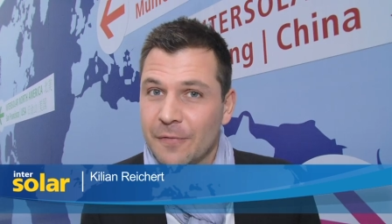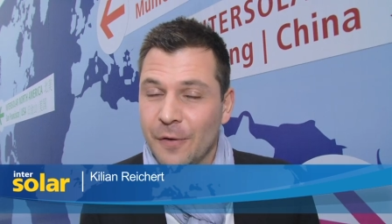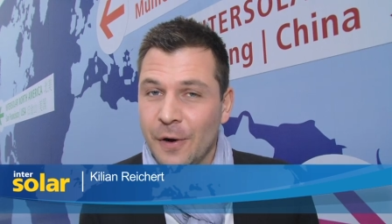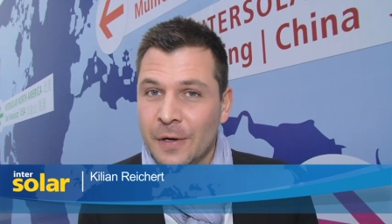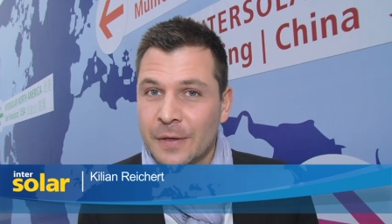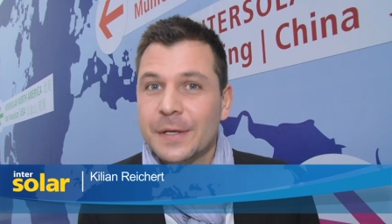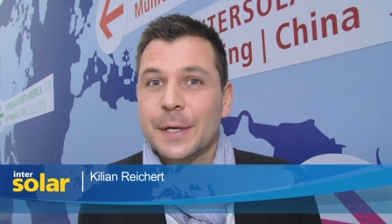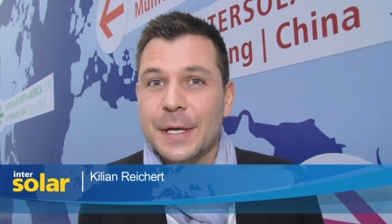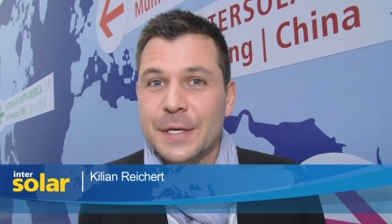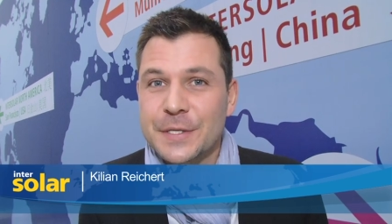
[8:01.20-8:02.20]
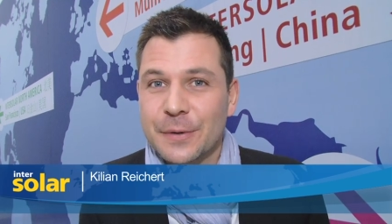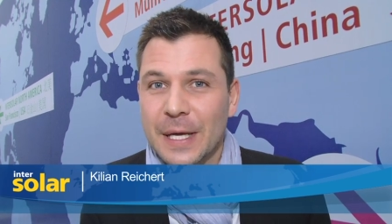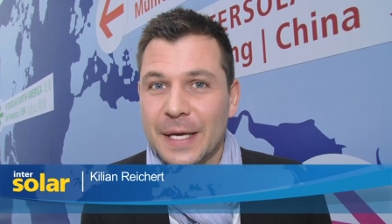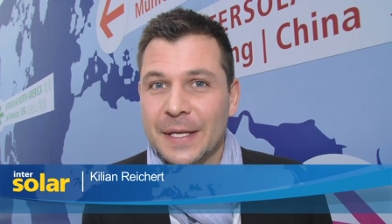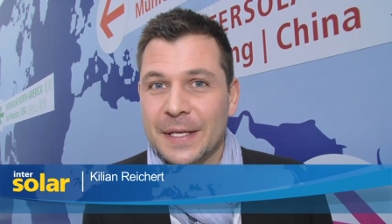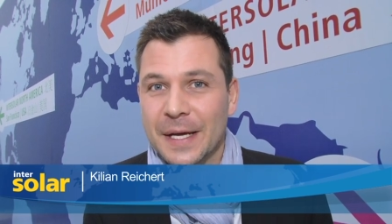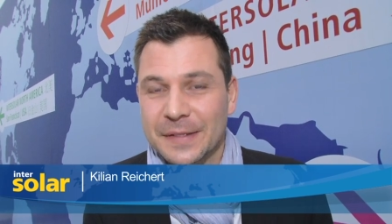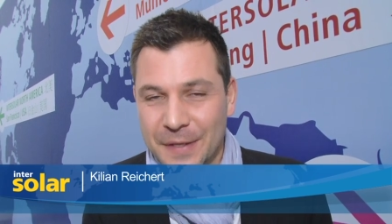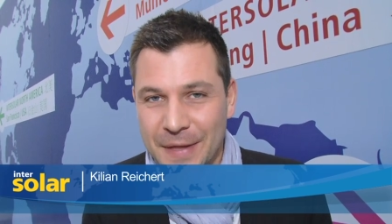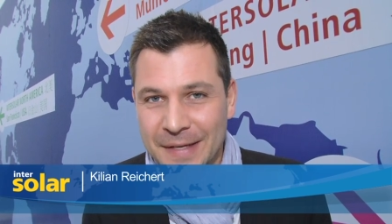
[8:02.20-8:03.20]
for Intersolar India.
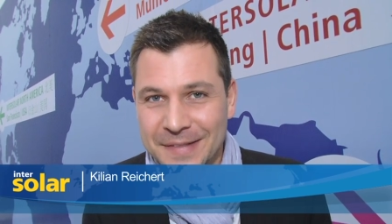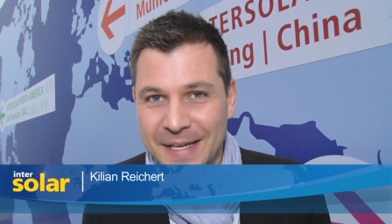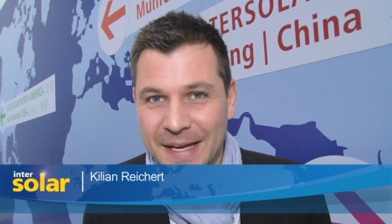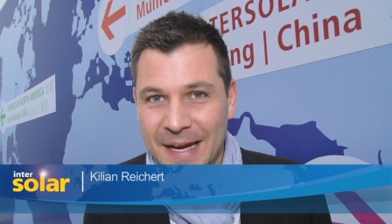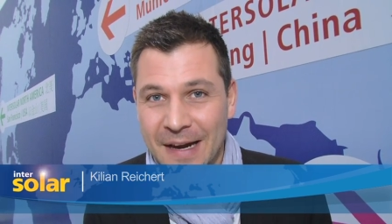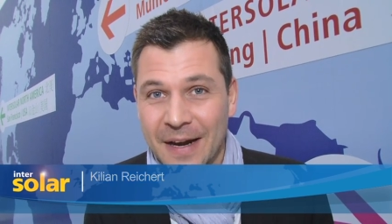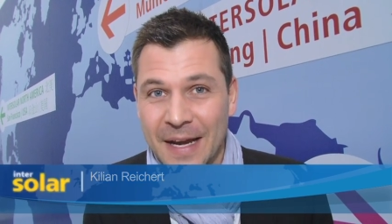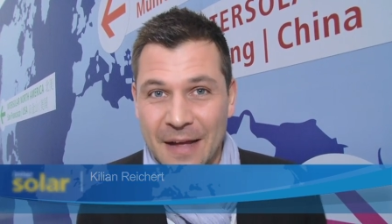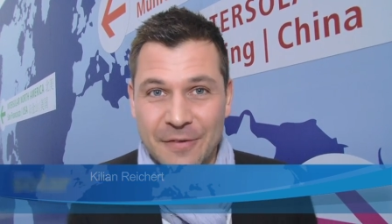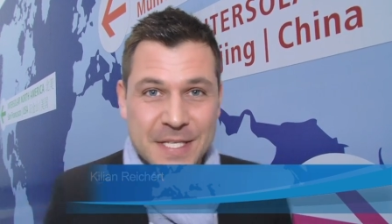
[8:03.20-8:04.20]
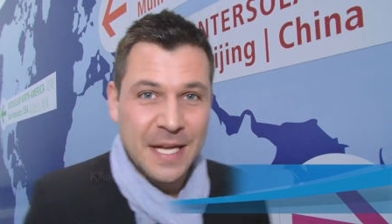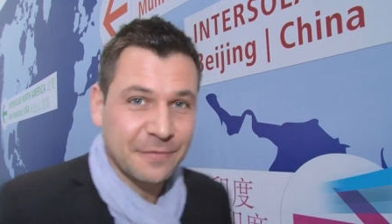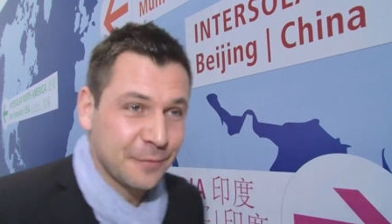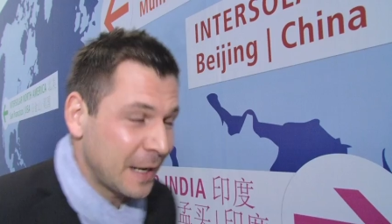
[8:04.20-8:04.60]
Till then, take care and have a safe